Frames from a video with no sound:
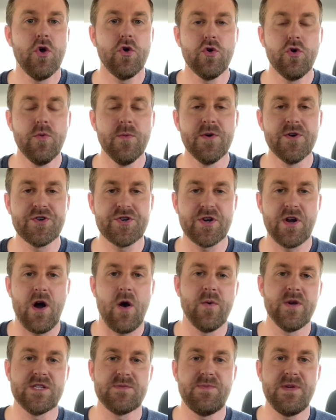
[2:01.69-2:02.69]
Uber should
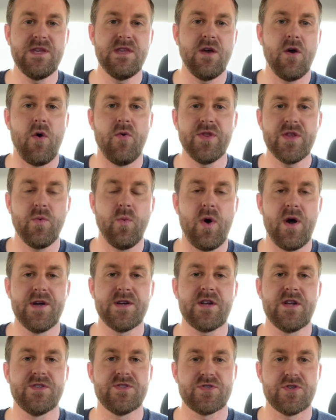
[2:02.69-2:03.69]
always be the only
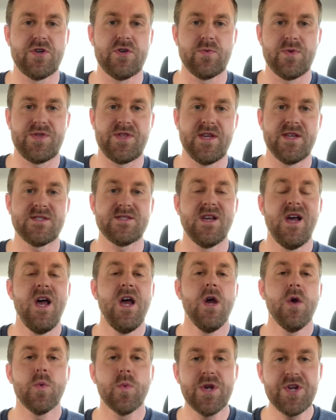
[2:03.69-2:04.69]
one concerned with this.
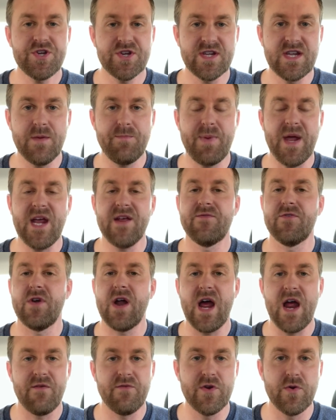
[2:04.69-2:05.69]
We should get paid
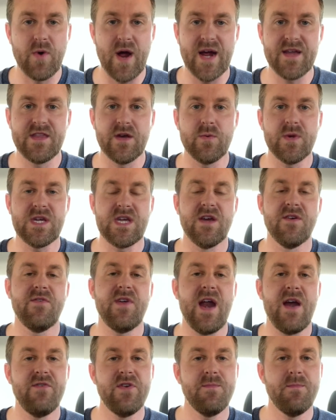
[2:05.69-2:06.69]
for every ride that we give,
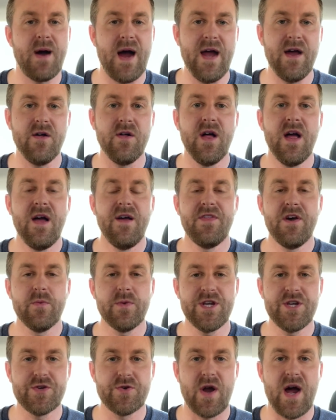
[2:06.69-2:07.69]
every mile that
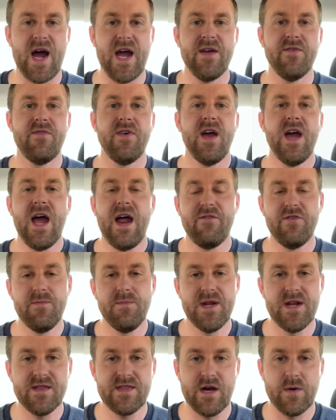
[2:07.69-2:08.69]
we drive, every
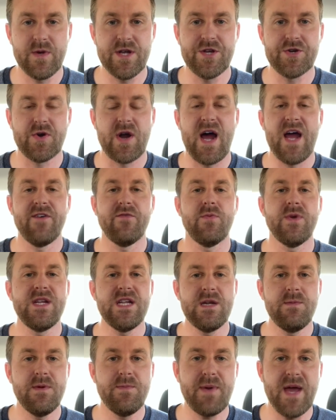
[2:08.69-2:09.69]
minute that we drive. We
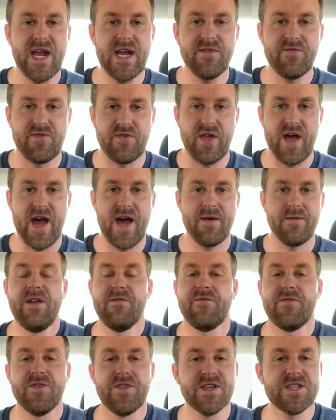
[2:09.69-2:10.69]
need to be paid for that.
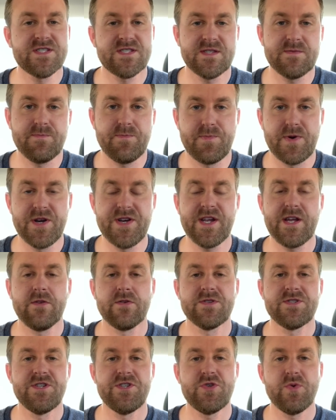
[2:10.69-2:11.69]
And for this
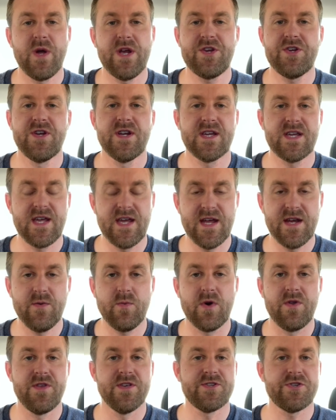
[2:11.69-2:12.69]
particular situation,
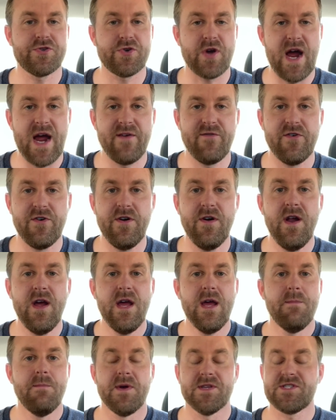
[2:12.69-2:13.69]
again, where this driver
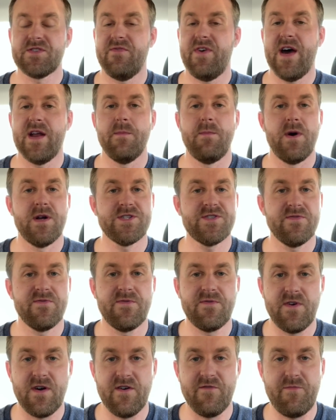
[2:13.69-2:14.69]
must have had a bunch
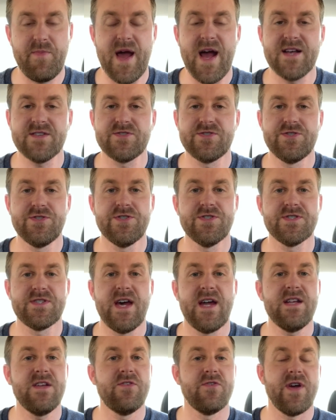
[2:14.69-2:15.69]
of passengers
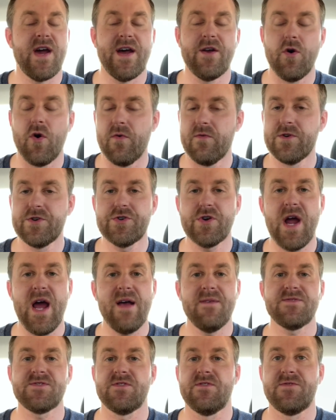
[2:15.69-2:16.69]
that either had
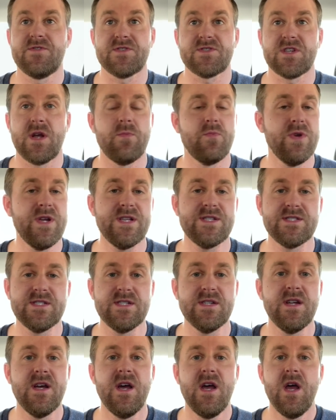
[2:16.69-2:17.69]
overdrafts or for some
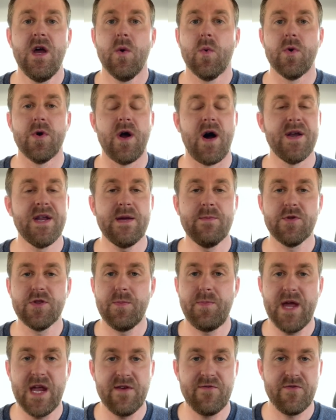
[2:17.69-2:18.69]
reason were unable
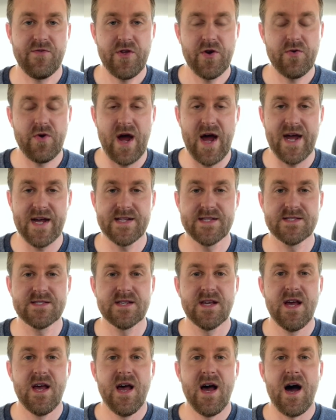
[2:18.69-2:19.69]
to pay for their
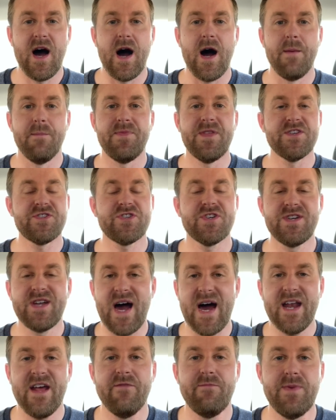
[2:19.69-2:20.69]
rides, this should
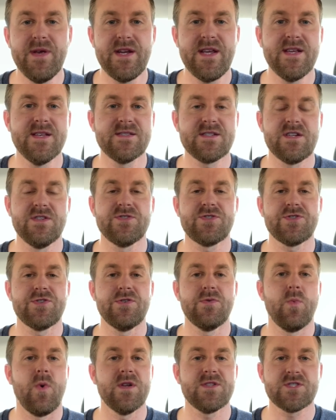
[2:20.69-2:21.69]
not have been his
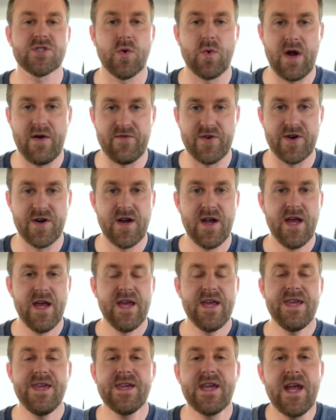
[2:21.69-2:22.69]
concern whatsoever.
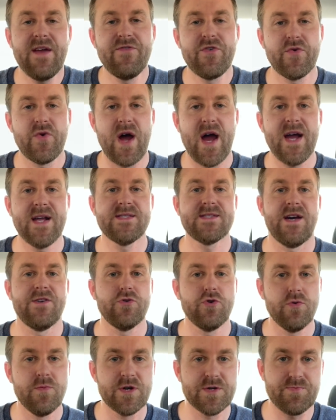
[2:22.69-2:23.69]
He gave the rides
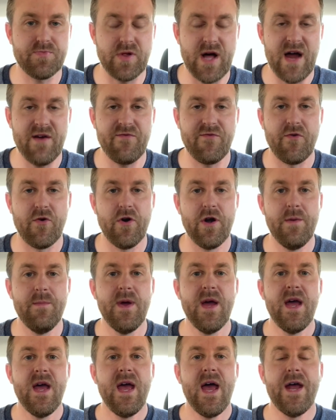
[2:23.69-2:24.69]
on Uber's
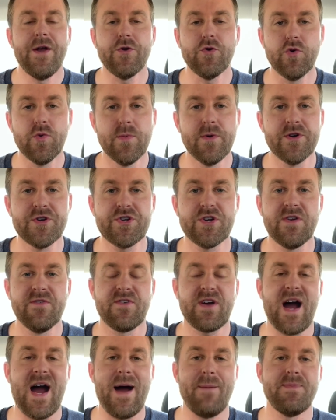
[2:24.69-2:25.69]
platform, and Uber should
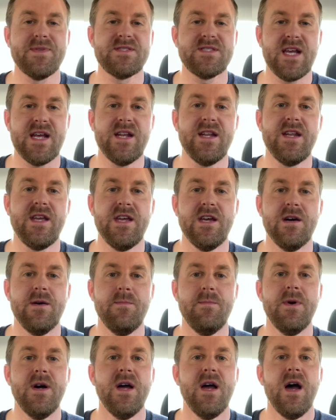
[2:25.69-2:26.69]
have compensated
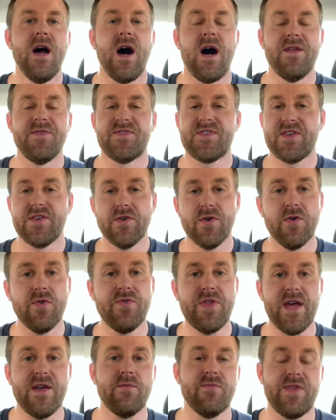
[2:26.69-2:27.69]
him until
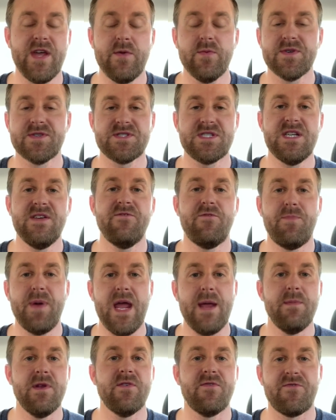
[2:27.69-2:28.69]
they received
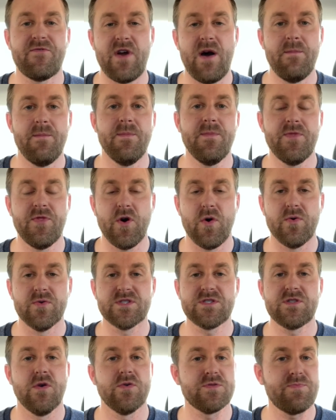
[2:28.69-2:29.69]
payment from
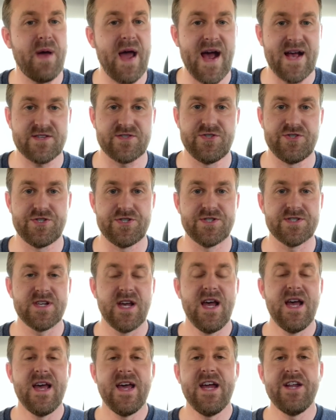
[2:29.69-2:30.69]
those passengers.
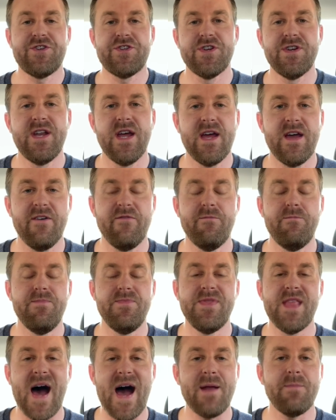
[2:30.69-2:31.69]
It should have
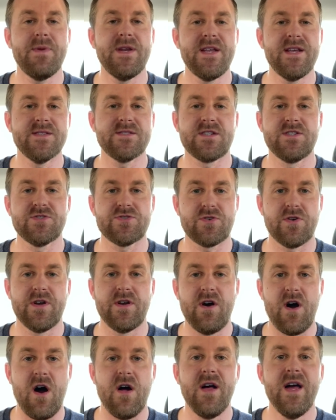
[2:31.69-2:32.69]
not been his concern
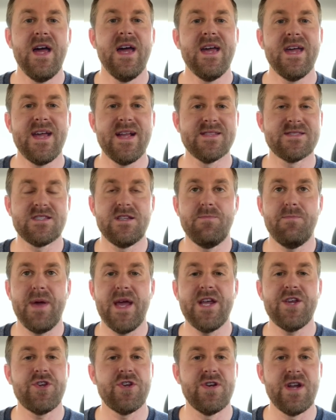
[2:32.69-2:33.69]
at all. Instant
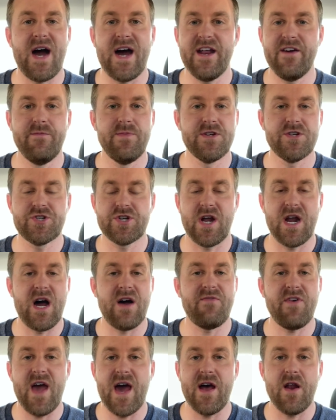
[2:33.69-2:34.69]
Pay should not have been shut
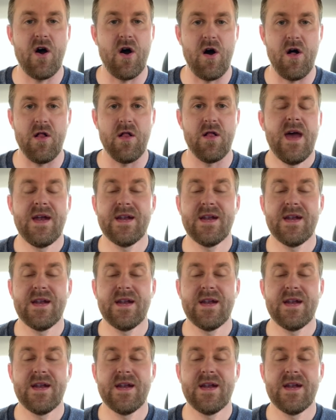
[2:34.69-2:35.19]
off at all.